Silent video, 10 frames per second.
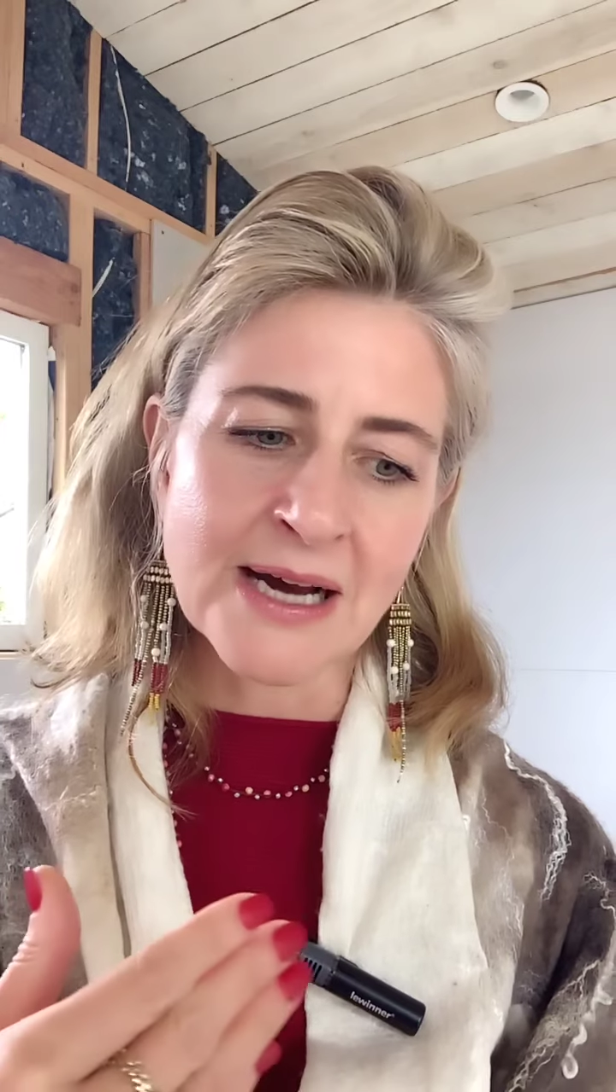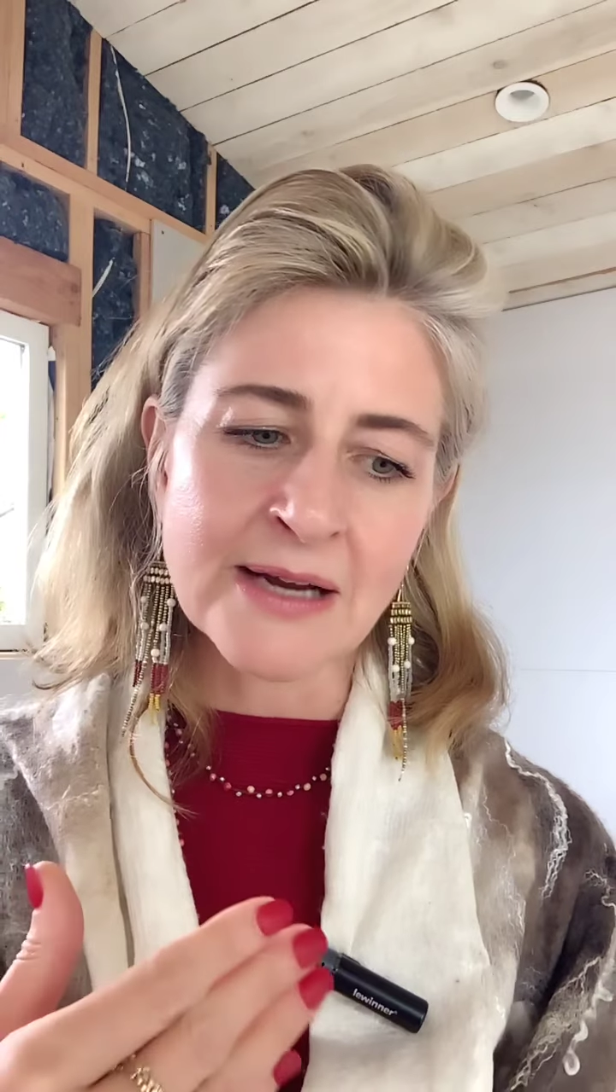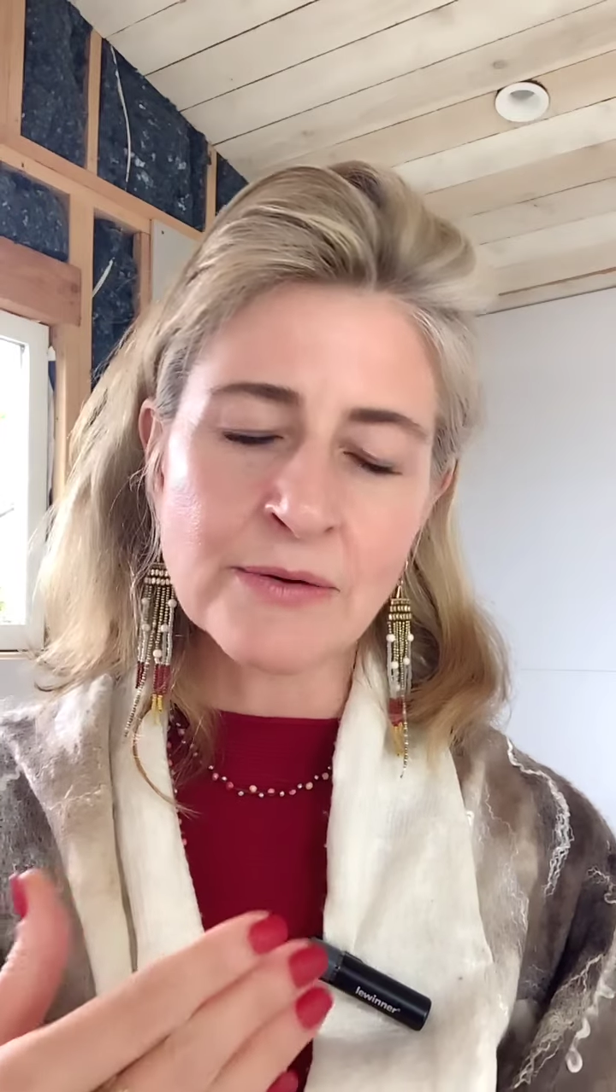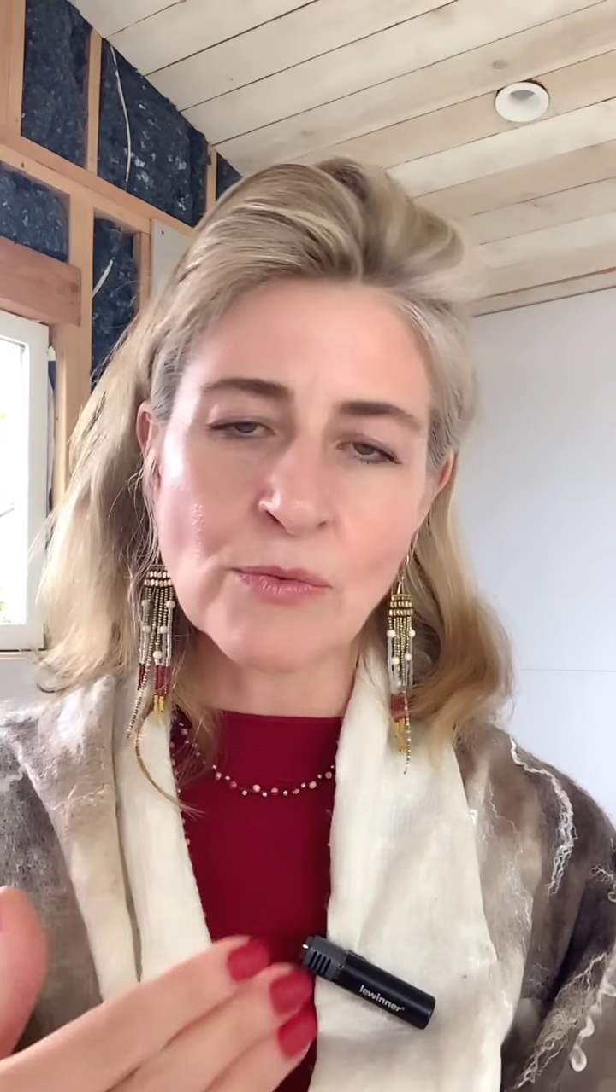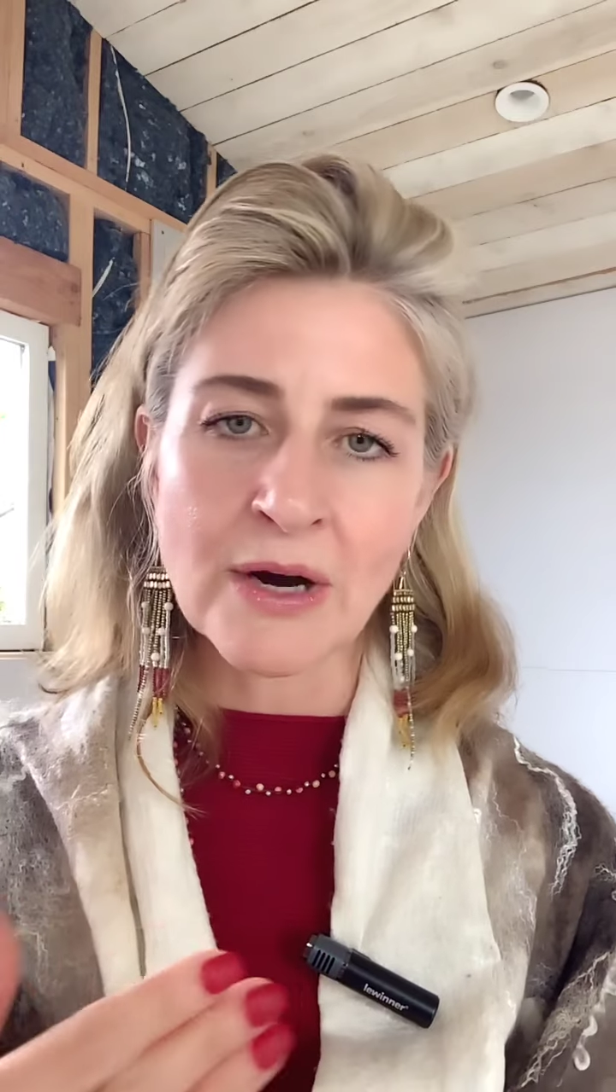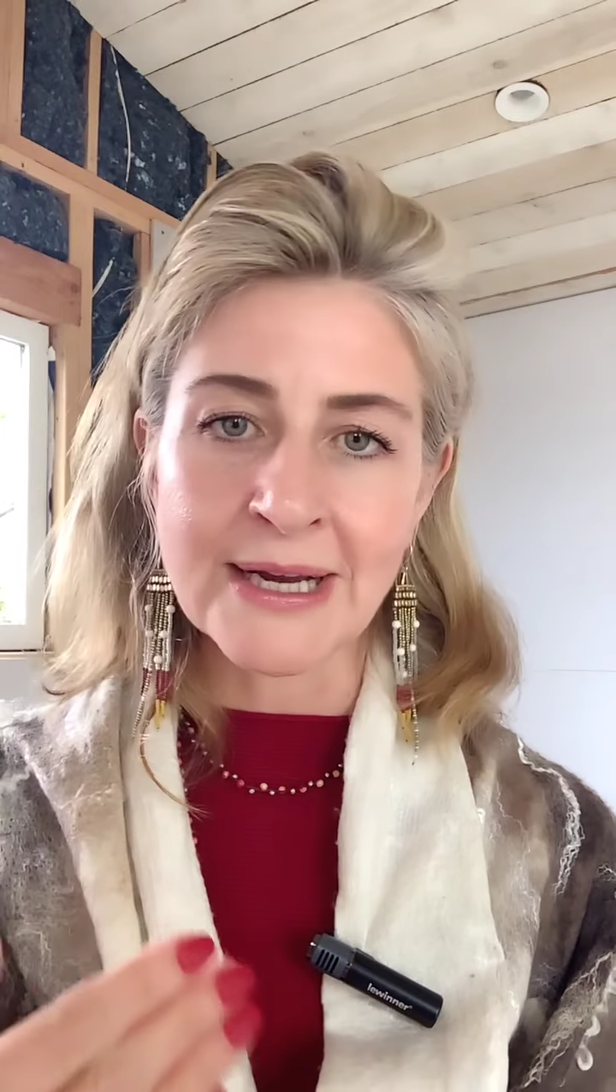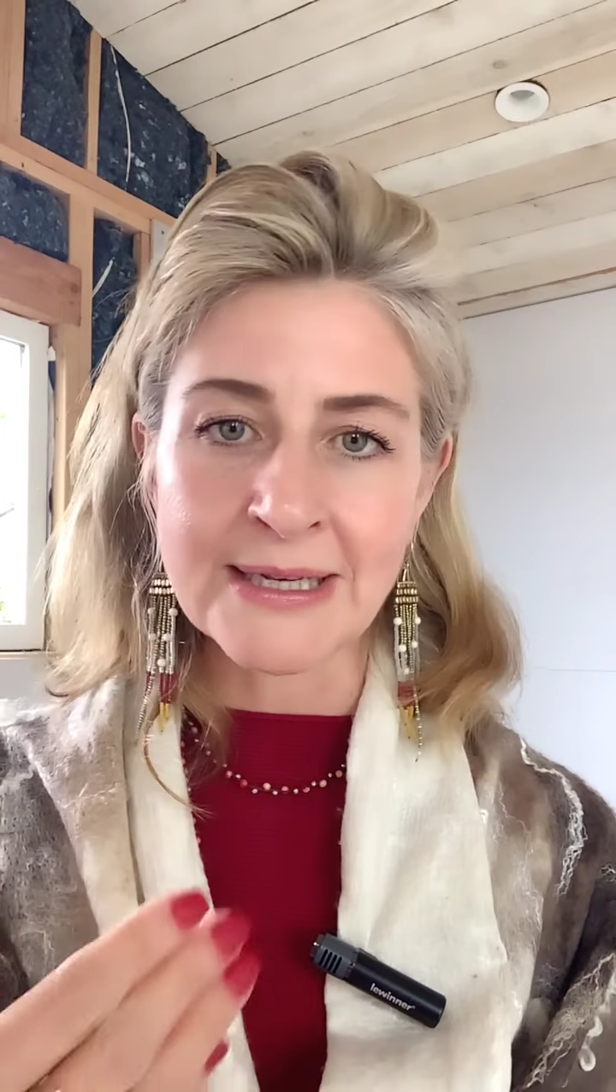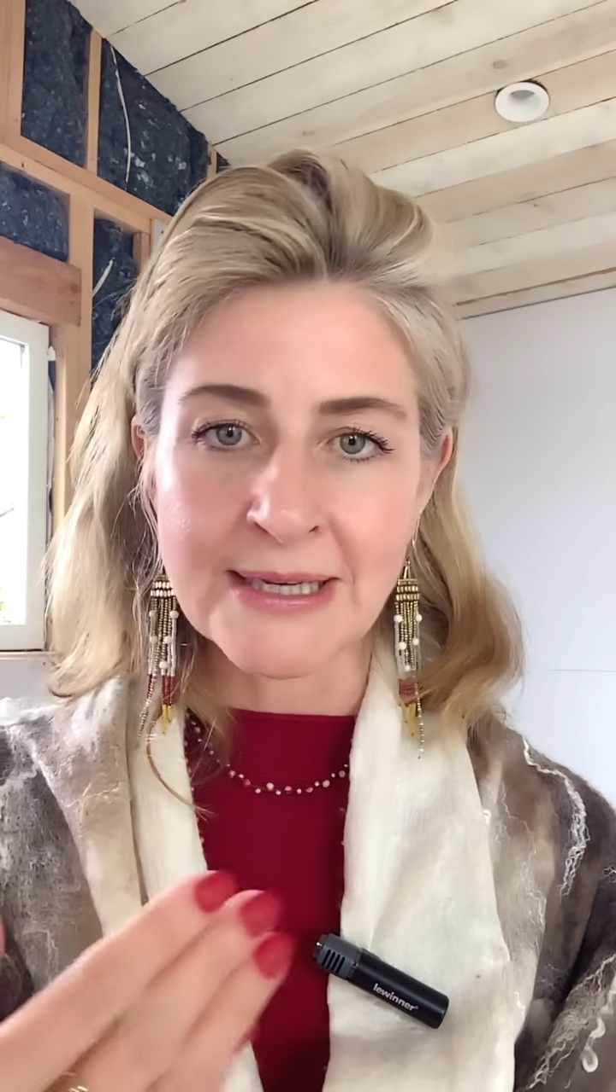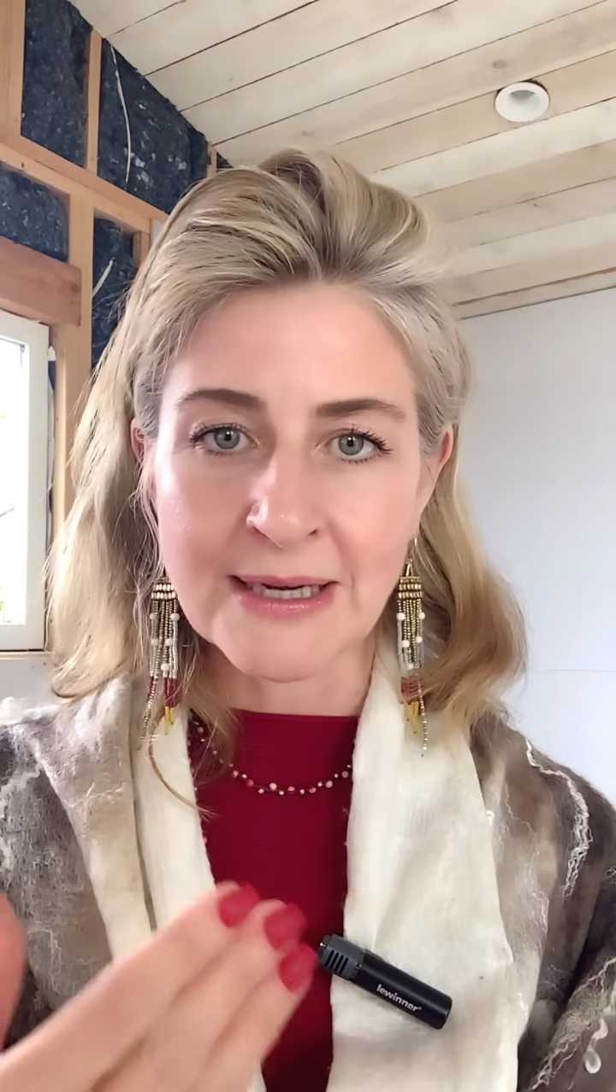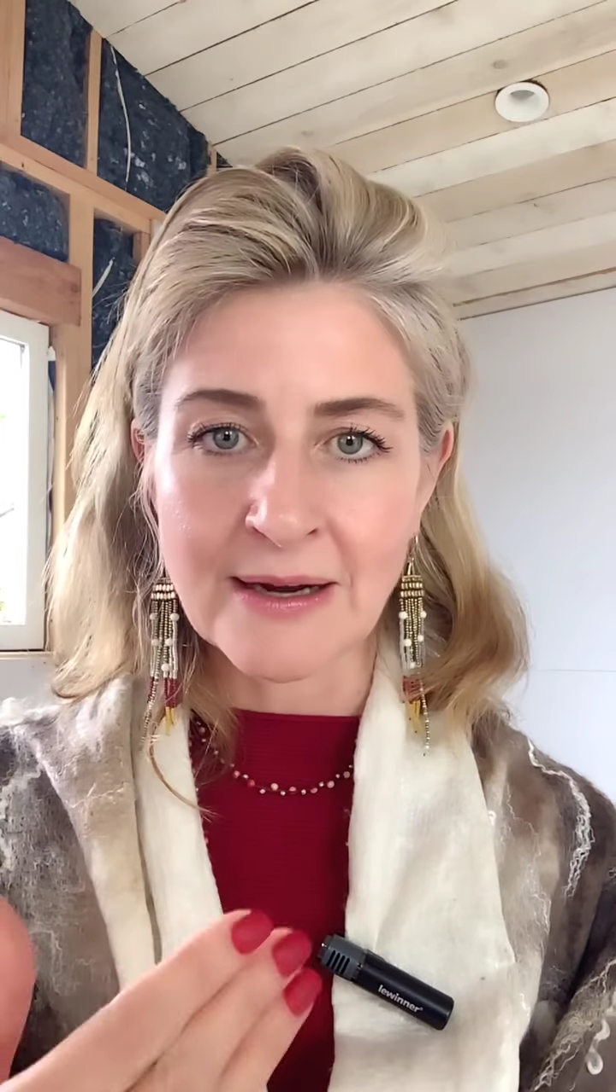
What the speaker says: unwinding